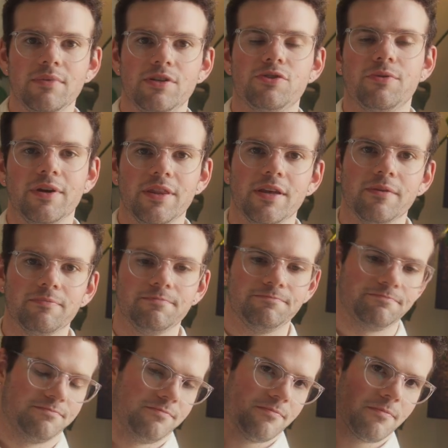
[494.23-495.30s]
between them,
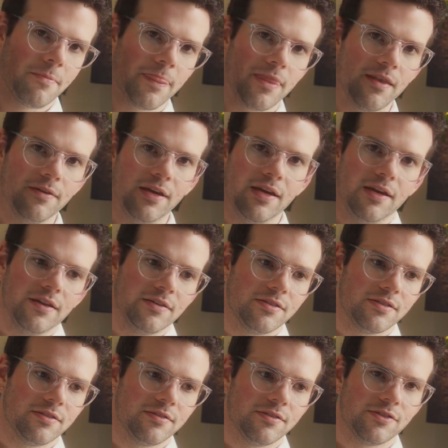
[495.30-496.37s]
and
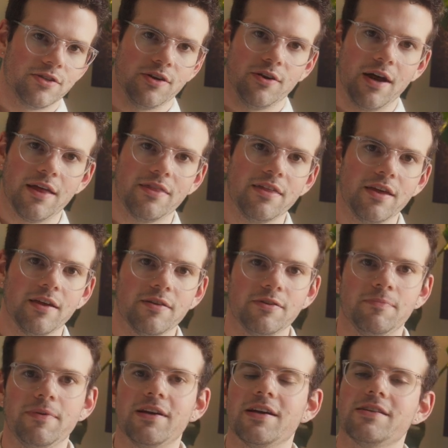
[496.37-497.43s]
so I think
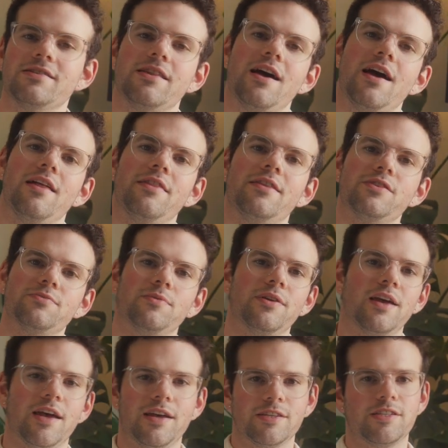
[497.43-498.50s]
because of that, this one
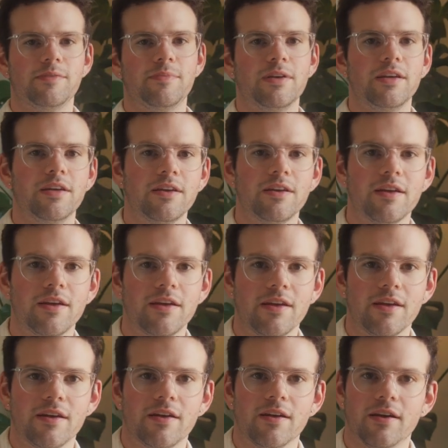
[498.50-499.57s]
has to be
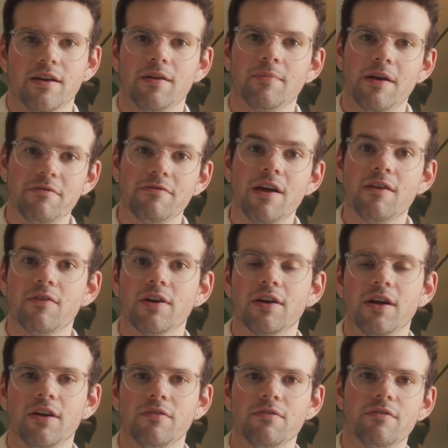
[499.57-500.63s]
uh, my favorite
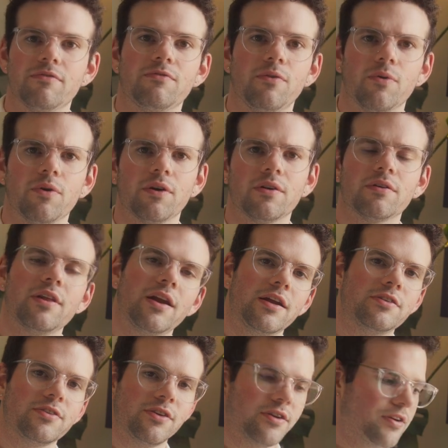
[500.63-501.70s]
of the four that I
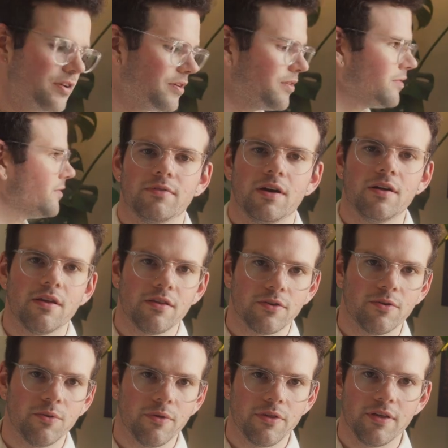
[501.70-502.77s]
took. Another
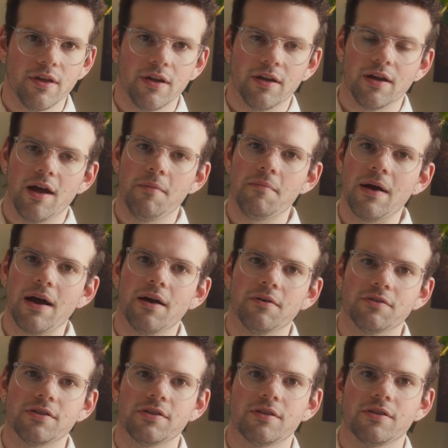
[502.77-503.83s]
cool thing
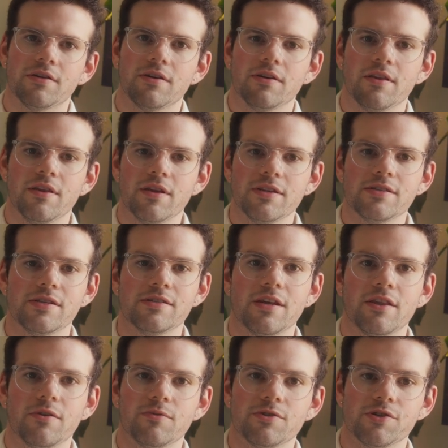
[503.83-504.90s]
about this is that
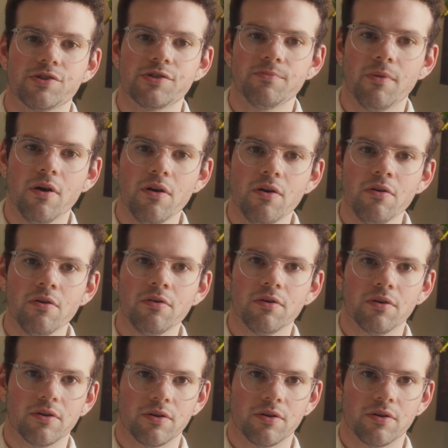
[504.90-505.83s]
there was a small